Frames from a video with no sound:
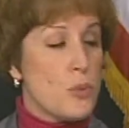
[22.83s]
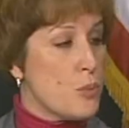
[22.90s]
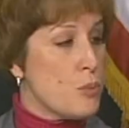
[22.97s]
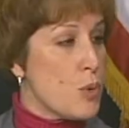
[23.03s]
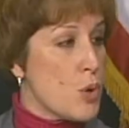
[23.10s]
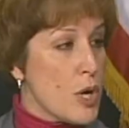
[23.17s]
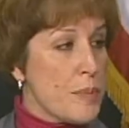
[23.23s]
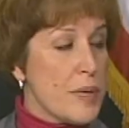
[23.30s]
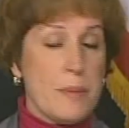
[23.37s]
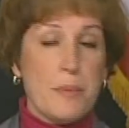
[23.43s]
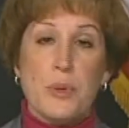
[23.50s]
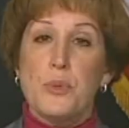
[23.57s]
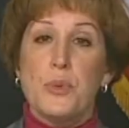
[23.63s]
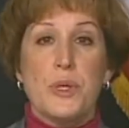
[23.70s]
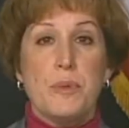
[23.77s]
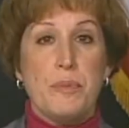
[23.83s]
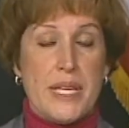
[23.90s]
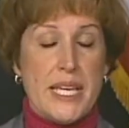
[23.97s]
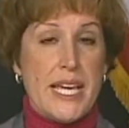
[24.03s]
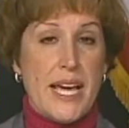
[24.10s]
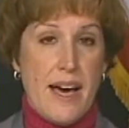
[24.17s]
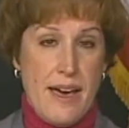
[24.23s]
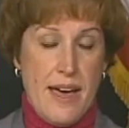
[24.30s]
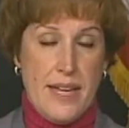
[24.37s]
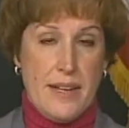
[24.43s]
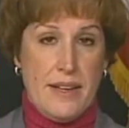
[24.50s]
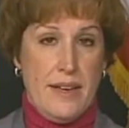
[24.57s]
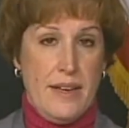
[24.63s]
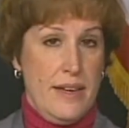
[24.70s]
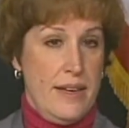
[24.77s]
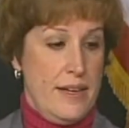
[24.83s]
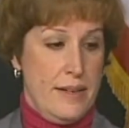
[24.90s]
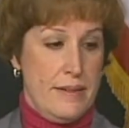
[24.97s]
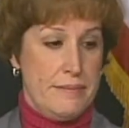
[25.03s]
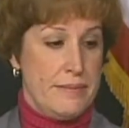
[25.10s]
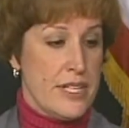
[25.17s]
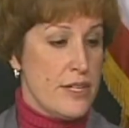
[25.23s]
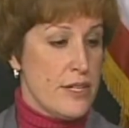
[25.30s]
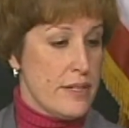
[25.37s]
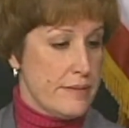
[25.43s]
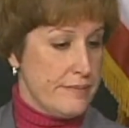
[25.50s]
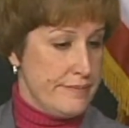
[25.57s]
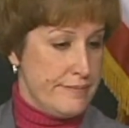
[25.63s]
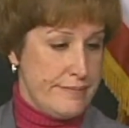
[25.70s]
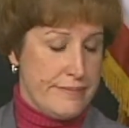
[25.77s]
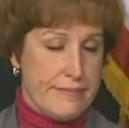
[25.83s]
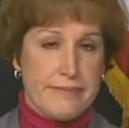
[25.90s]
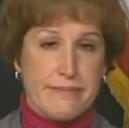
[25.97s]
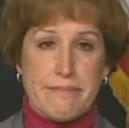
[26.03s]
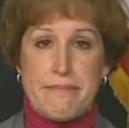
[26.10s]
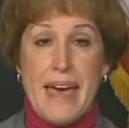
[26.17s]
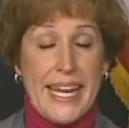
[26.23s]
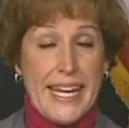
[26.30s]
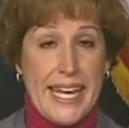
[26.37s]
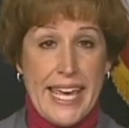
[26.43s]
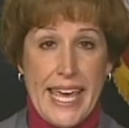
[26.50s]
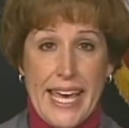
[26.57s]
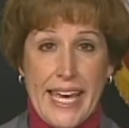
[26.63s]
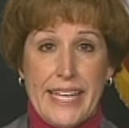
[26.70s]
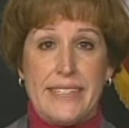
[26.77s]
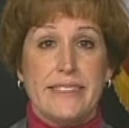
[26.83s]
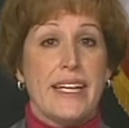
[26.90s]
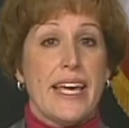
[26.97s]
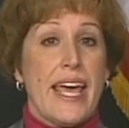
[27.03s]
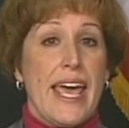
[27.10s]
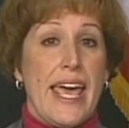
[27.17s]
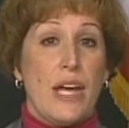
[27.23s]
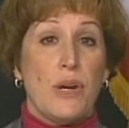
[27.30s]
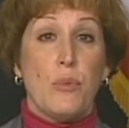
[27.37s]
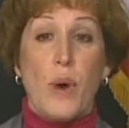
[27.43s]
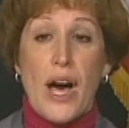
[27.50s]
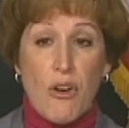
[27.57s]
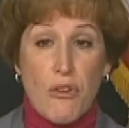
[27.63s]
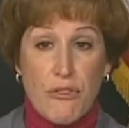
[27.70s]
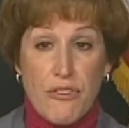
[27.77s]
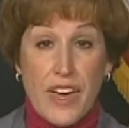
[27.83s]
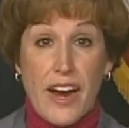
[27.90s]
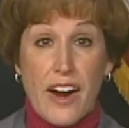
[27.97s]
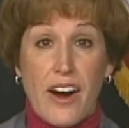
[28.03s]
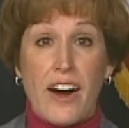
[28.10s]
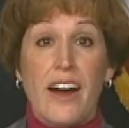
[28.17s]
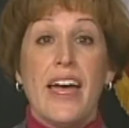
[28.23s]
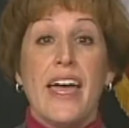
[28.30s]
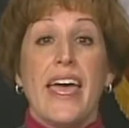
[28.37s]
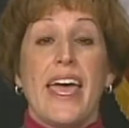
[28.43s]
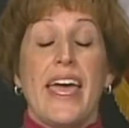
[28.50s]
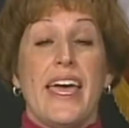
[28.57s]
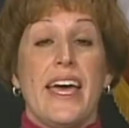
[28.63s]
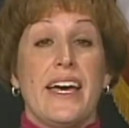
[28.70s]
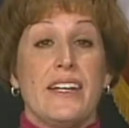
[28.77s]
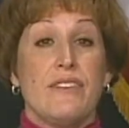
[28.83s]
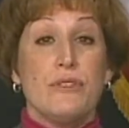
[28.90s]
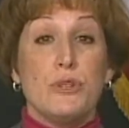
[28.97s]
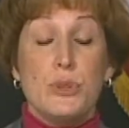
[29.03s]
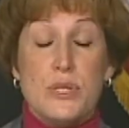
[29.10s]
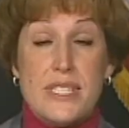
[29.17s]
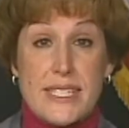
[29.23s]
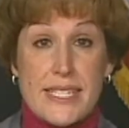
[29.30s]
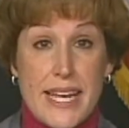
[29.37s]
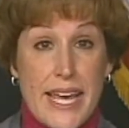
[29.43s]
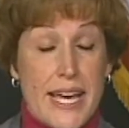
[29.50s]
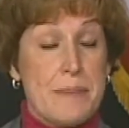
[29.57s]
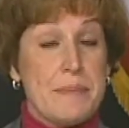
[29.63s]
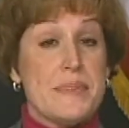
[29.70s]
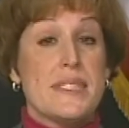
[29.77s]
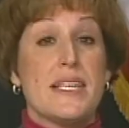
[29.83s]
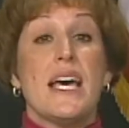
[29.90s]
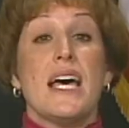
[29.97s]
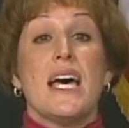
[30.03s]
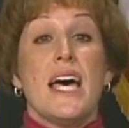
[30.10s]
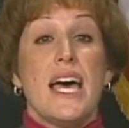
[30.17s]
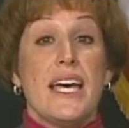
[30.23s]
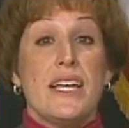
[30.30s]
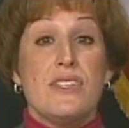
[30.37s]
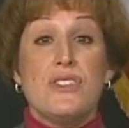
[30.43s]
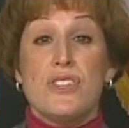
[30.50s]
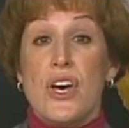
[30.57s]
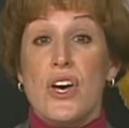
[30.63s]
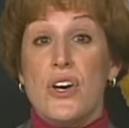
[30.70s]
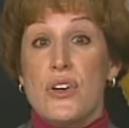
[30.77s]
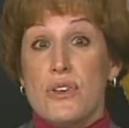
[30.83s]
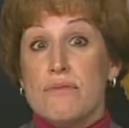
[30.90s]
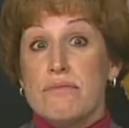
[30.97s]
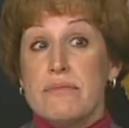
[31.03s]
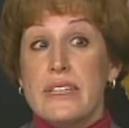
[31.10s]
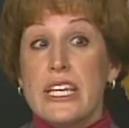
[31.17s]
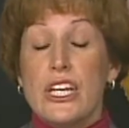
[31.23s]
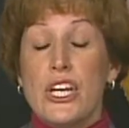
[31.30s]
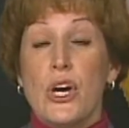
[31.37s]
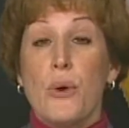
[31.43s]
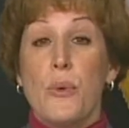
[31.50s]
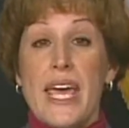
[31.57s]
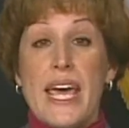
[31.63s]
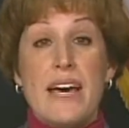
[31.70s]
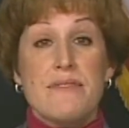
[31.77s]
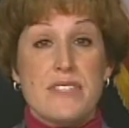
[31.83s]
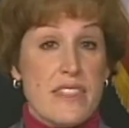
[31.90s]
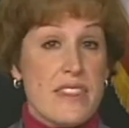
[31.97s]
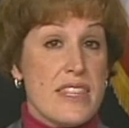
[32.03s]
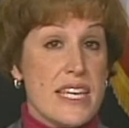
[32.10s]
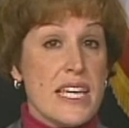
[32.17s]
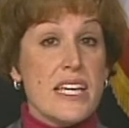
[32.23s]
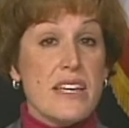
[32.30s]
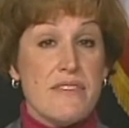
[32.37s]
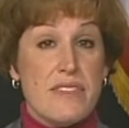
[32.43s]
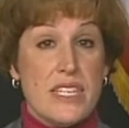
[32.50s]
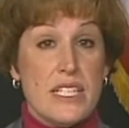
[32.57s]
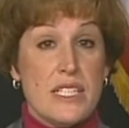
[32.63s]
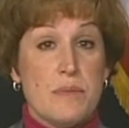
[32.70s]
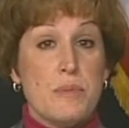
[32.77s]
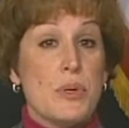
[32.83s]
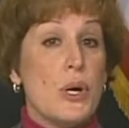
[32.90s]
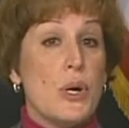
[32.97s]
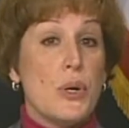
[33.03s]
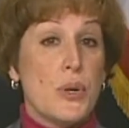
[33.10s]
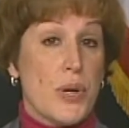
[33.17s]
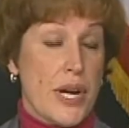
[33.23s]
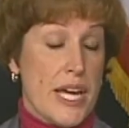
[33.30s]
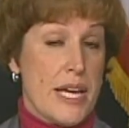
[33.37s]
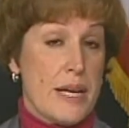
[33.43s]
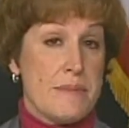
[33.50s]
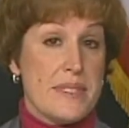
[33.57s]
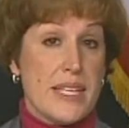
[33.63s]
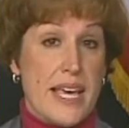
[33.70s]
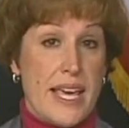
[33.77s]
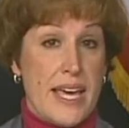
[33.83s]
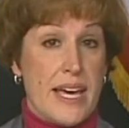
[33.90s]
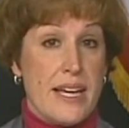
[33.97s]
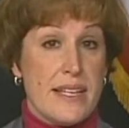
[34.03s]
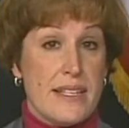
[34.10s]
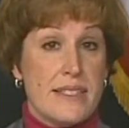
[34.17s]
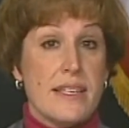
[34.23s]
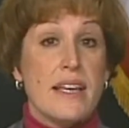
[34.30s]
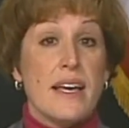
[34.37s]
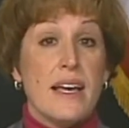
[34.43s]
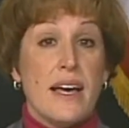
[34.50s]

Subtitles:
more people would be on Medicaid and welfare and food stamps. And so, you know, we have to think of these programs as